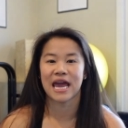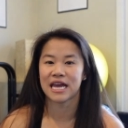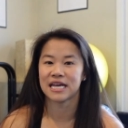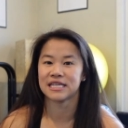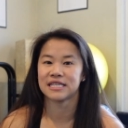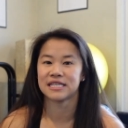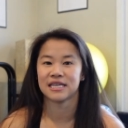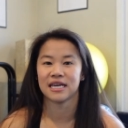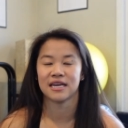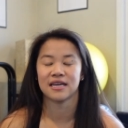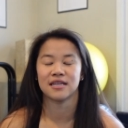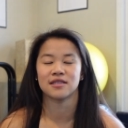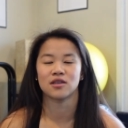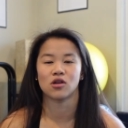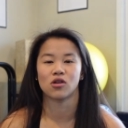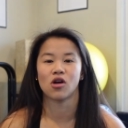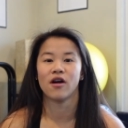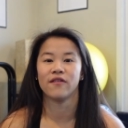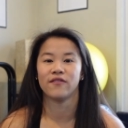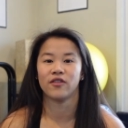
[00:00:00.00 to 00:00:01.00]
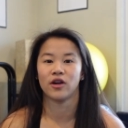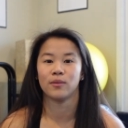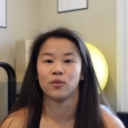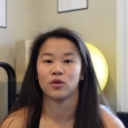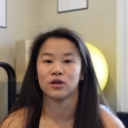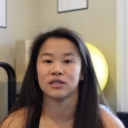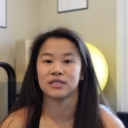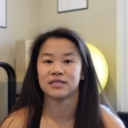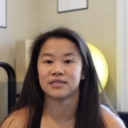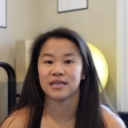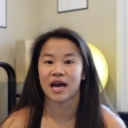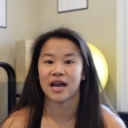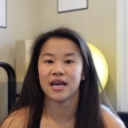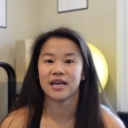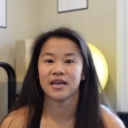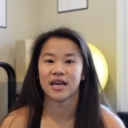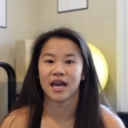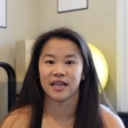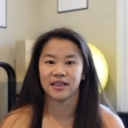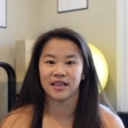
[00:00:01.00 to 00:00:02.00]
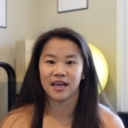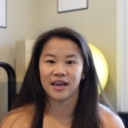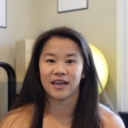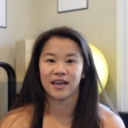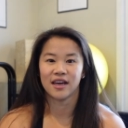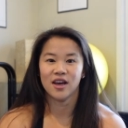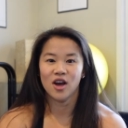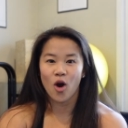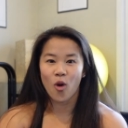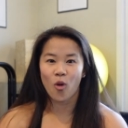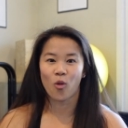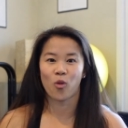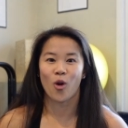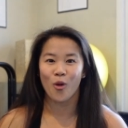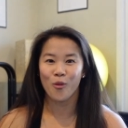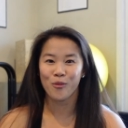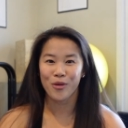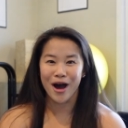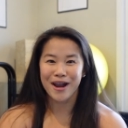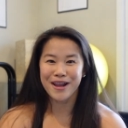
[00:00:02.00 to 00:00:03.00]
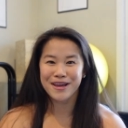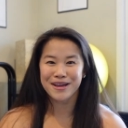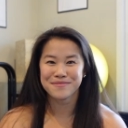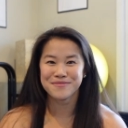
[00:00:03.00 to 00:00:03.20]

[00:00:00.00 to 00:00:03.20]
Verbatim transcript: handstands are all very more static and like robotic